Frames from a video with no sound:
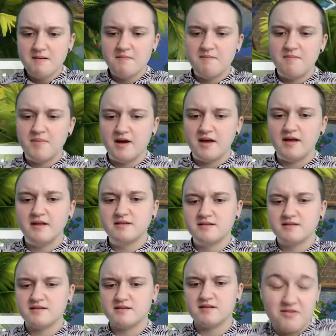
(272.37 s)
but
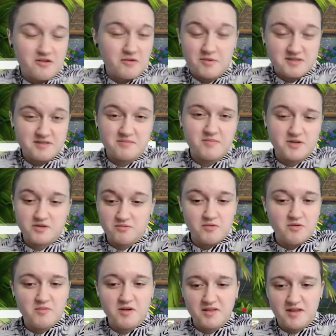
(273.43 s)
there wasn't much
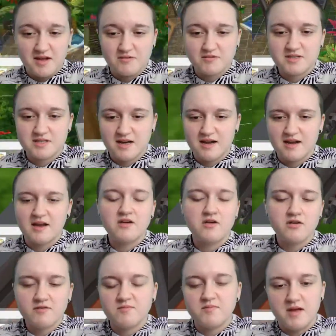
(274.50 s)
room on the outside. I
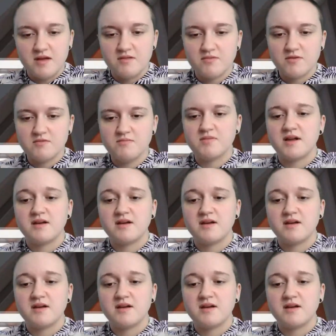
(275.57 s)
could have made room, but I